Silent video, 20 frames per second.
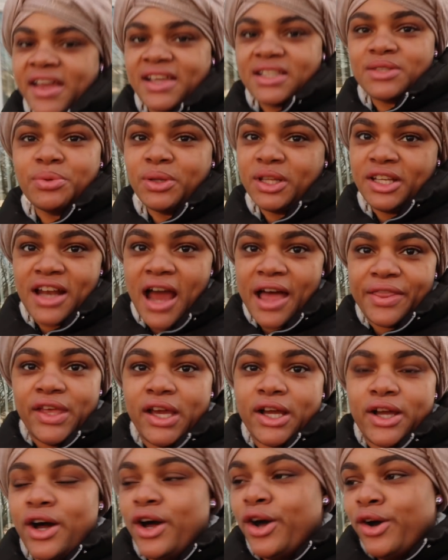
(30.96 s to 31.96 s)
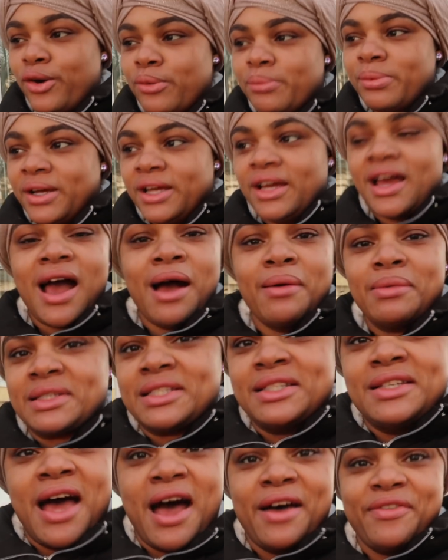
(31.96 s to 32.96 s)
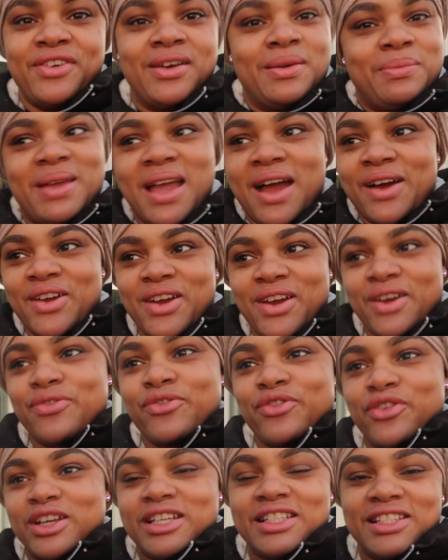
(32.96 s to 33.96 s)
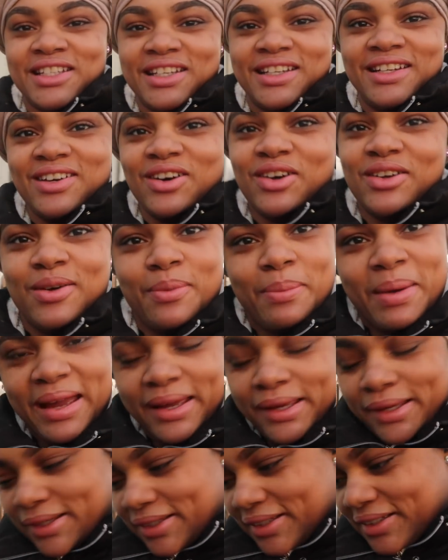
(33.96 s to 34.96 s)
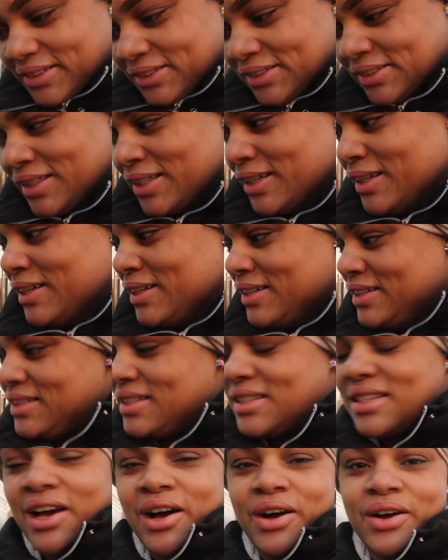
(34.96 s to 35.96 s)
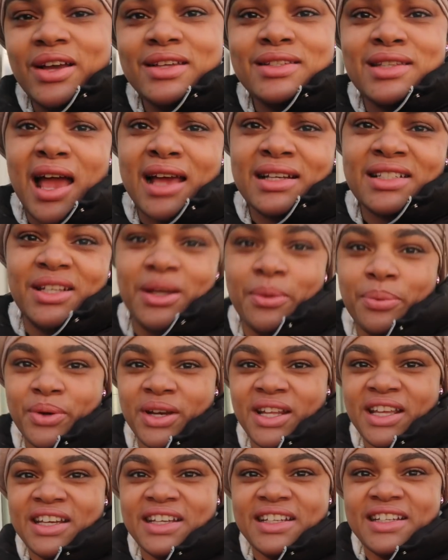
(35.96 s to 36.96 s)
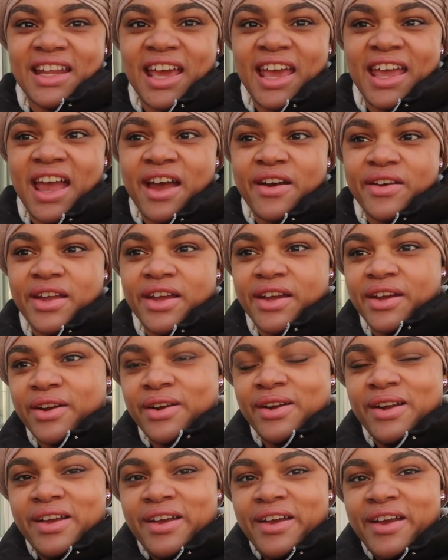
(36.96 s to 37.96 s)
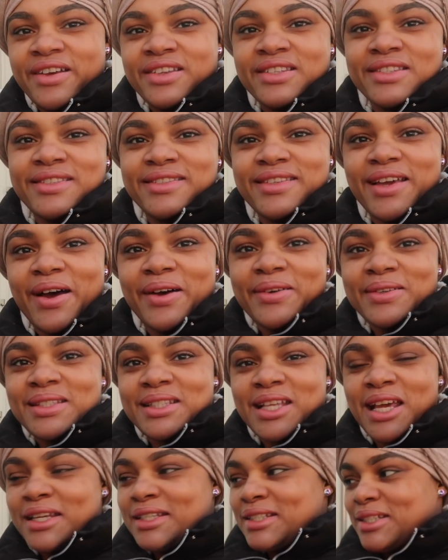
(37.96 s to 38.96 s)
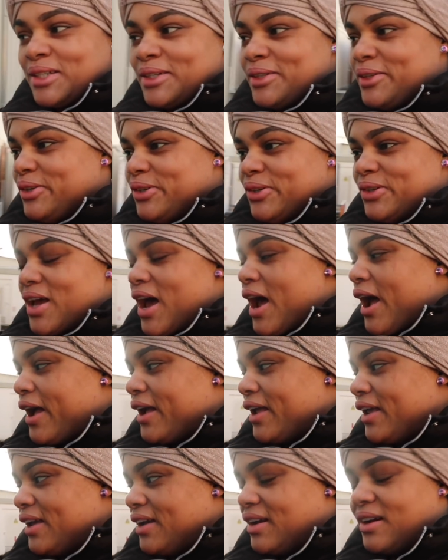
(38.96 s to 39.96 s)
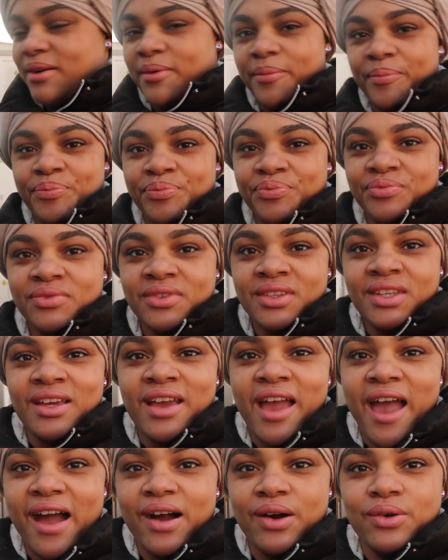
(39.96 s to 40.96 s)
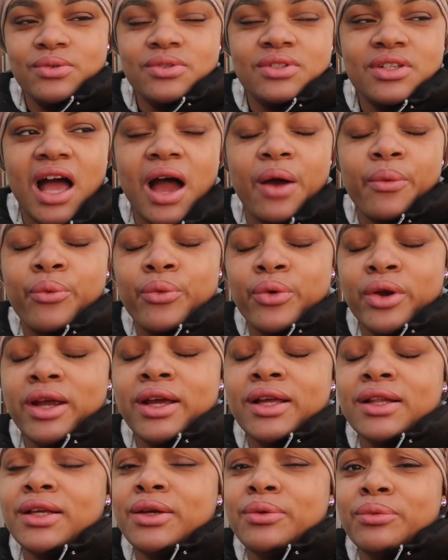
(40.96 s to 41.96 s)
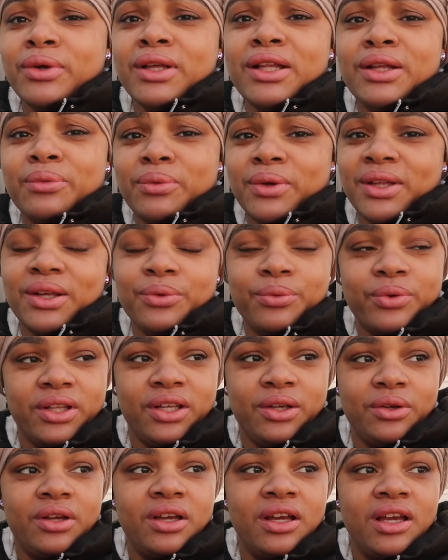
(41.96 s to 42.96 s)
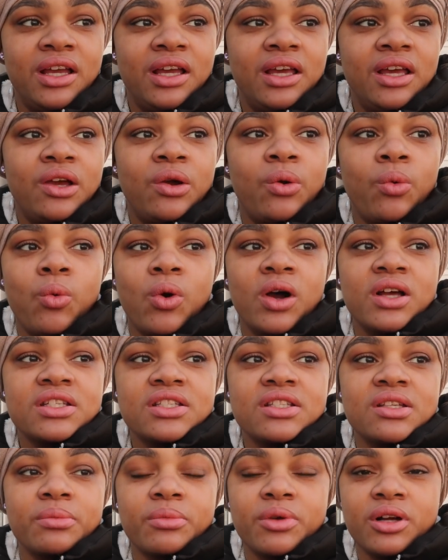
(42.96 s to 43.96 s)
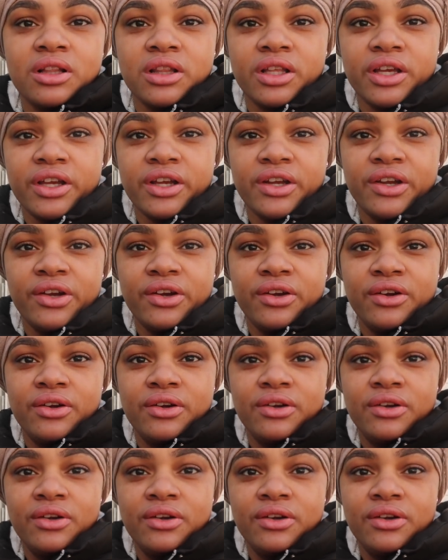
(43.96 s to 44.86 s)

it's really not that cold but I was not gonna be out here freezing on the bike so it's actually a pretty good day out here so stay tuned I am out I really really really really want some clear